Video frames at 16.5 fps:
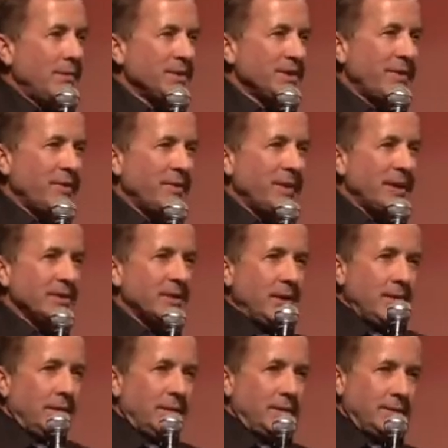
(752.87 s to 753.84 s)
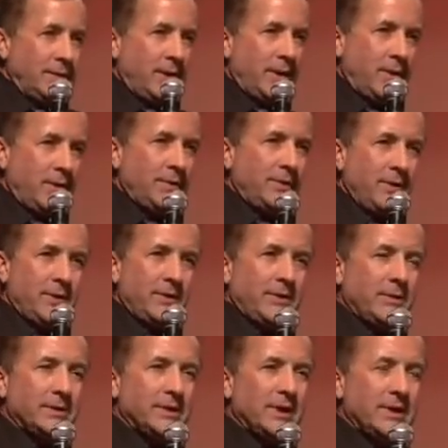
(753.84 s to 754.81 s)
Almost everybody goes, oh,
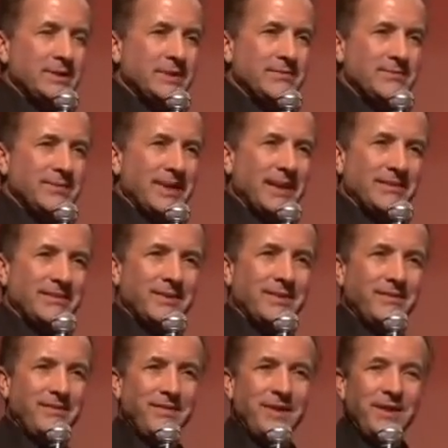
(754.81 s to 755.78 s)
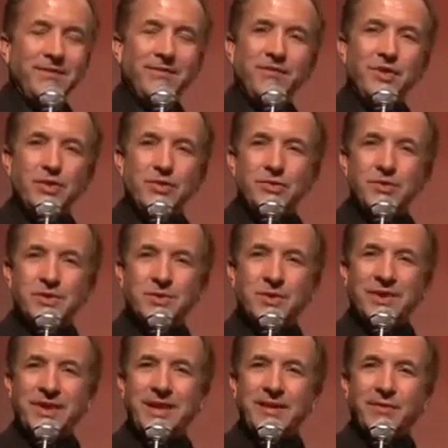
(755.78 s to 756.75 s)
no, because it's like
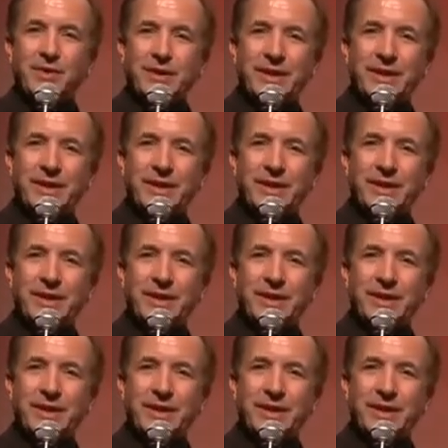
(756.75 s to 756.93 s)
infused with